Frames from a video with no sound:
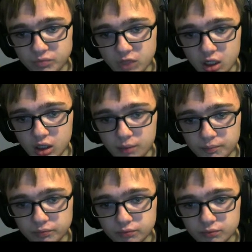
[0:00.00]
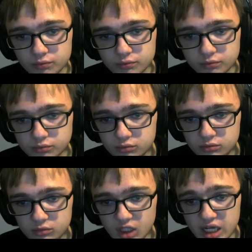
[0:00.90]
Um,
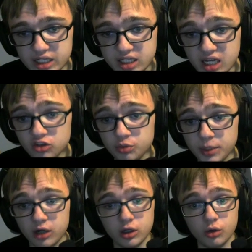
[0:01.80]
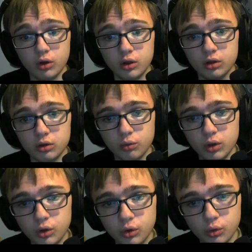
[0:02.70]
I can spare you.
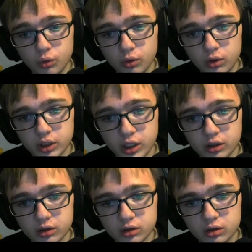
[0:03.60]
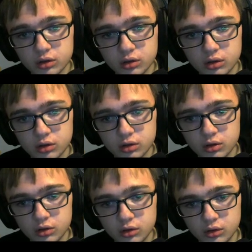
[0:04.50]
Whoa, hold on.
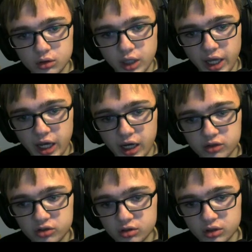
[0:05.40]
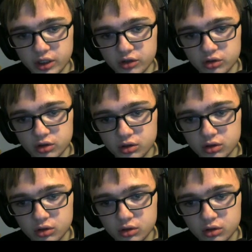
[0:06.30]
Act, Lancer.